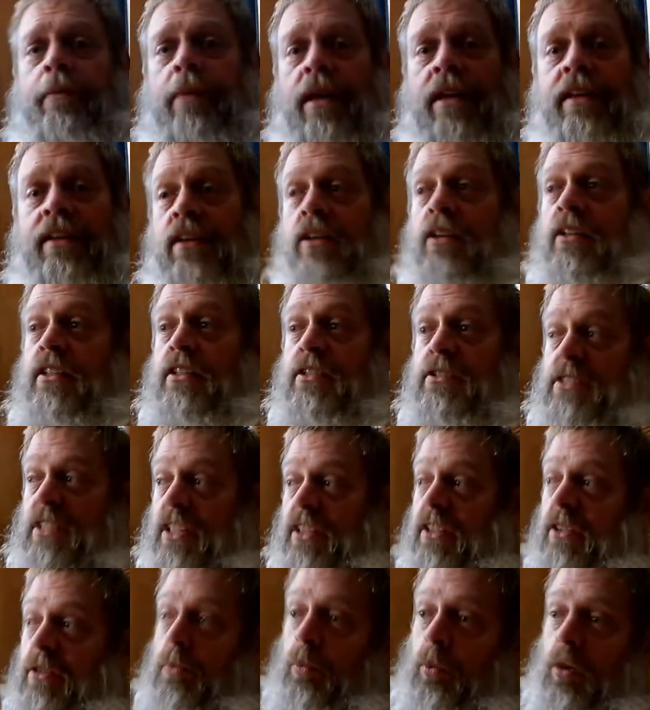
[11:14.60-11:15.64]
bike could use a
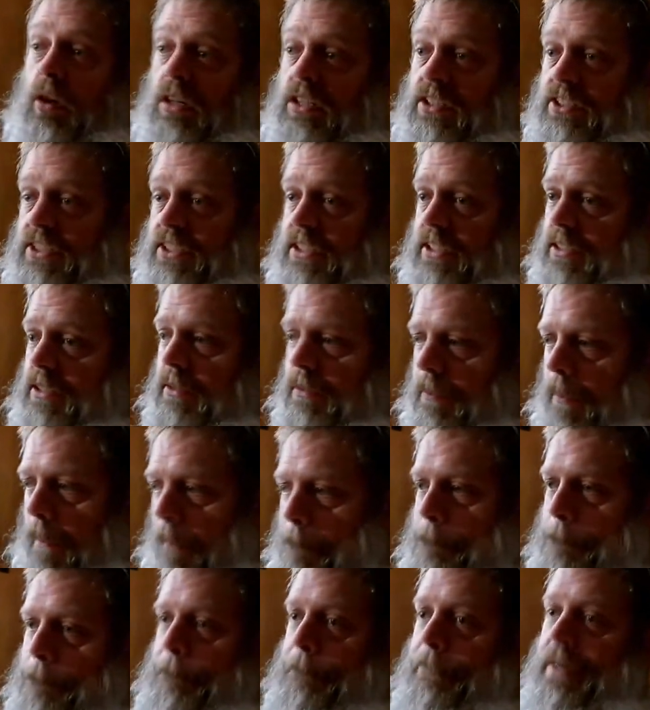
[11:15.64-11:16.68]
good washing,
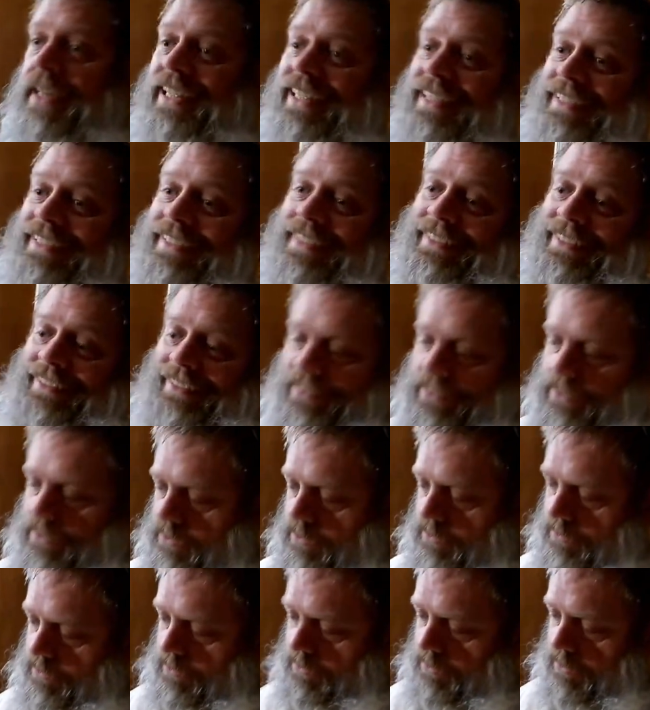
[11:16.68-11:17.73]
but
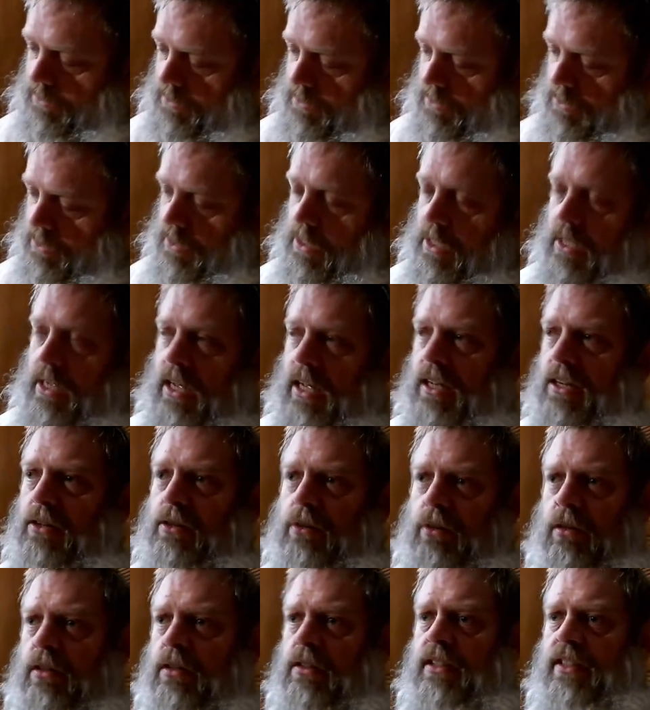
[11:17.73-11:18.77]
I
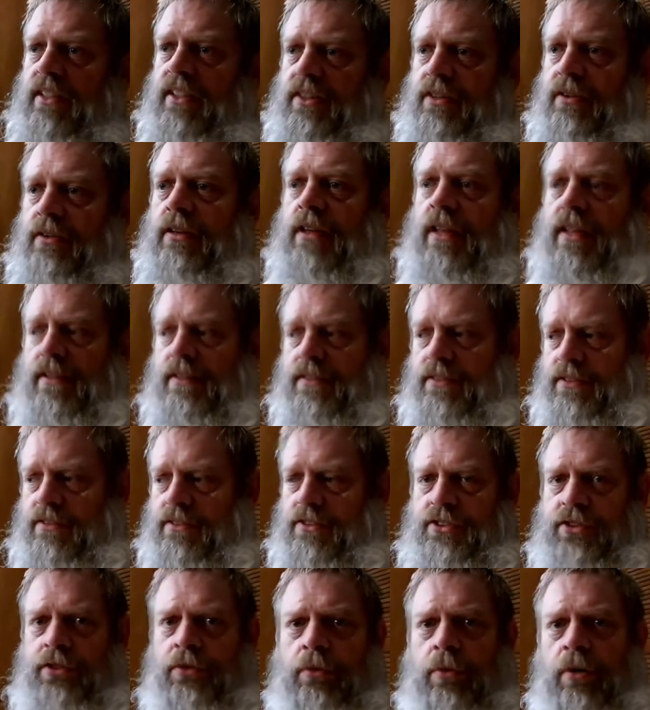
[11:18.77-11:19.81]
don't hardly do that
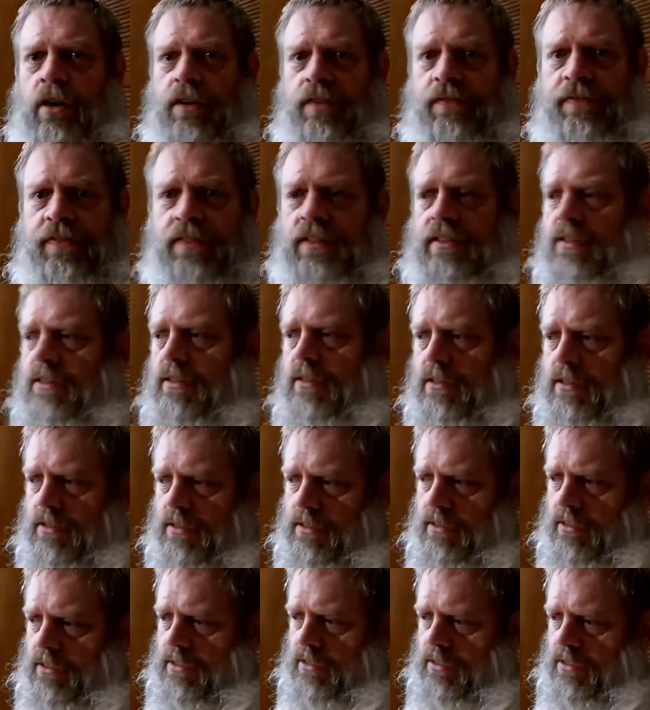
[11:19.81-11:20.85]
too often
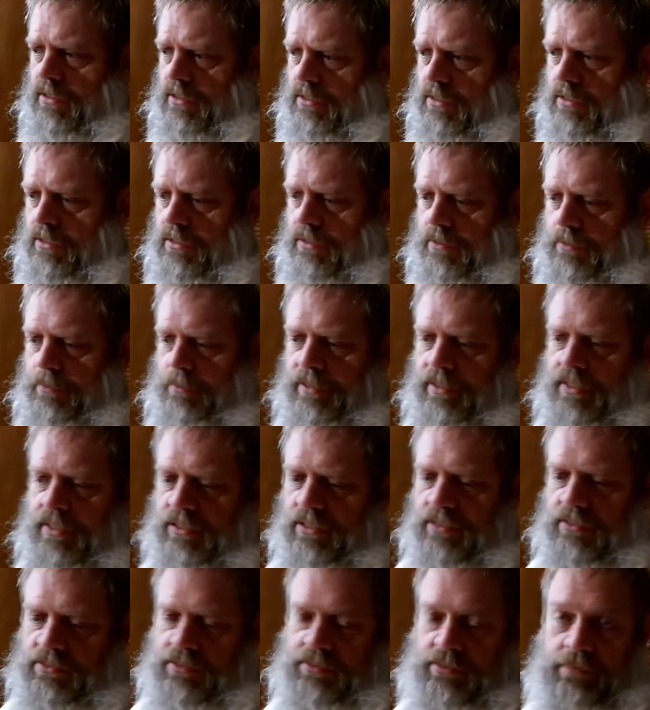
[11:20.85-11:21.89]
uh,
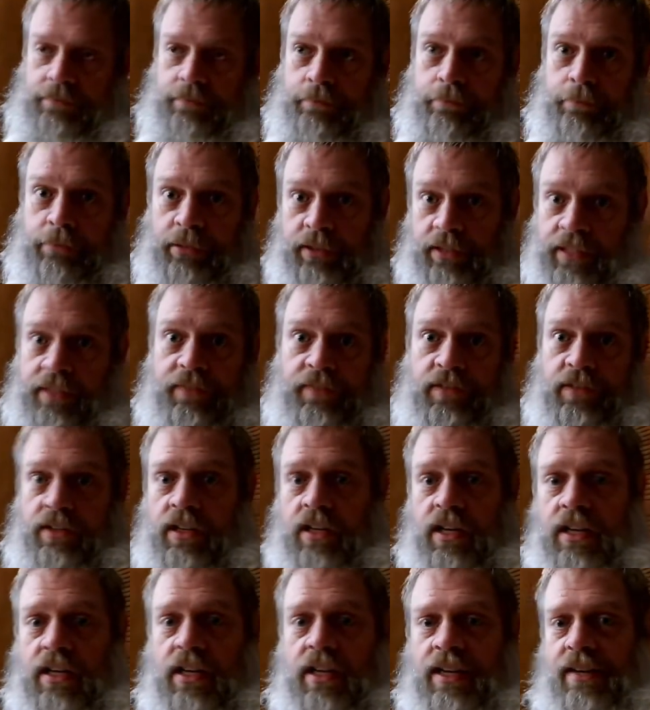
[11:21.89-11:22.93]
because believe it or
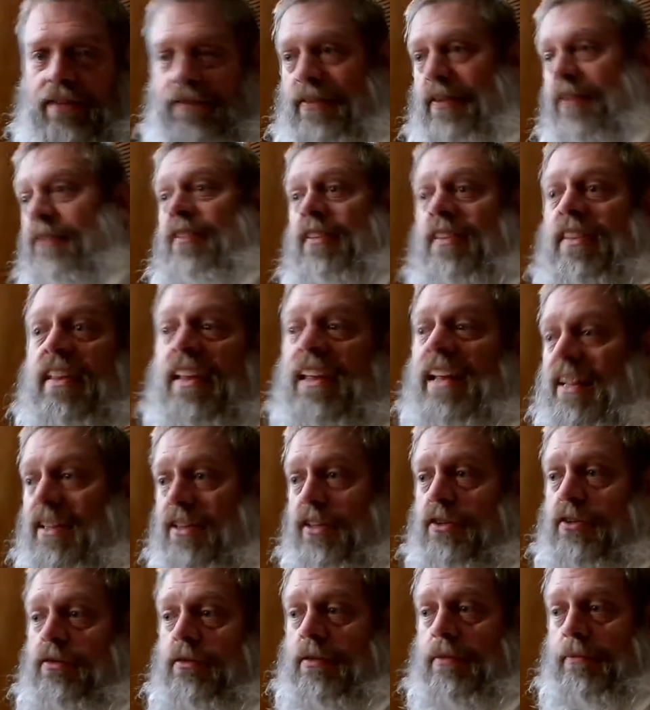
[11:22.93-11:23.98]
not, out of everything I
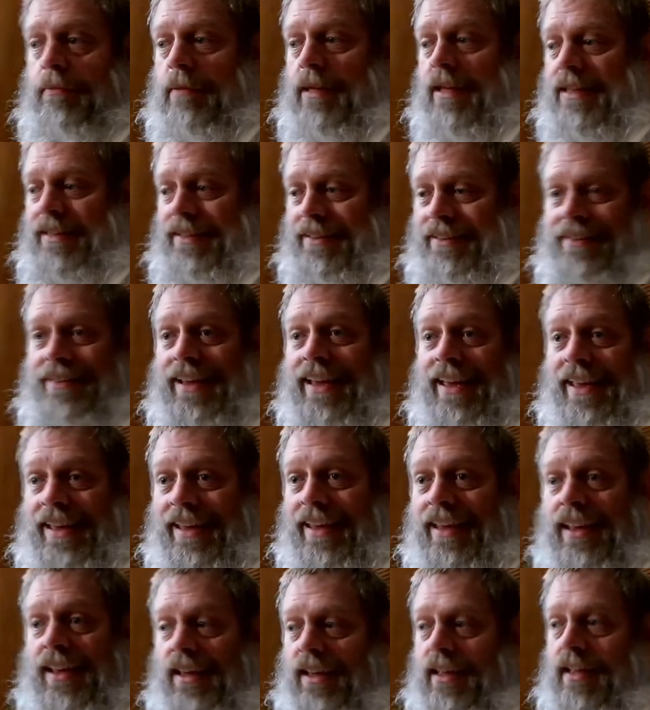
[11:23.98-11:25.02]
do in my
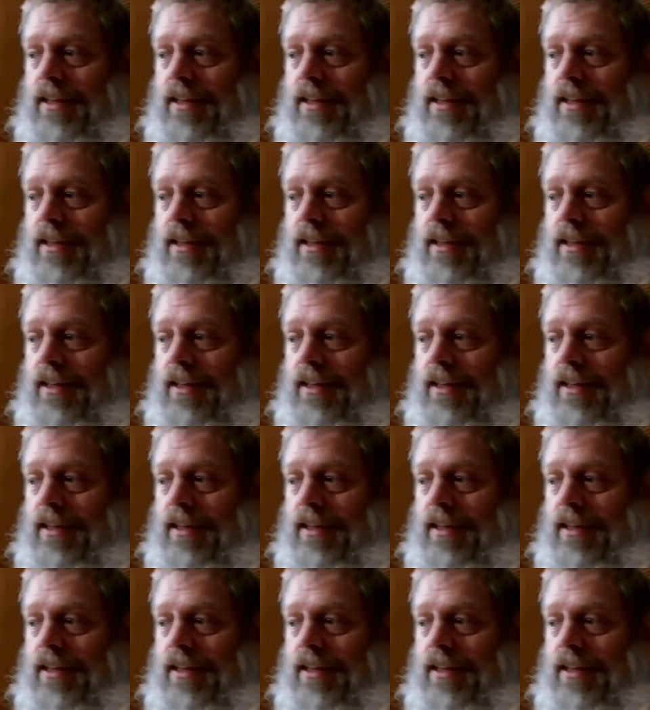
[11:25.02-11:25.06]
day,